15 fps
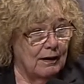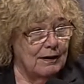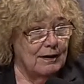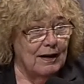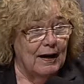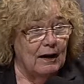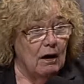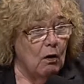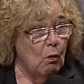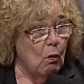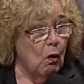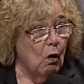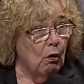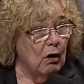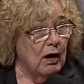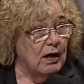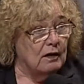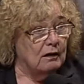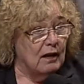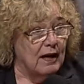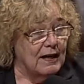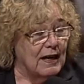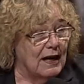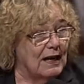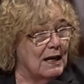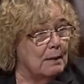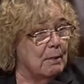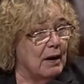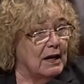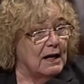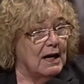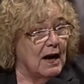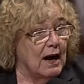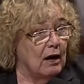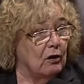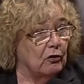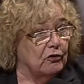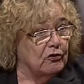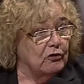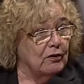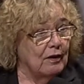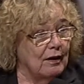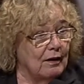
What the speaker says: Get a warrant like anybody else.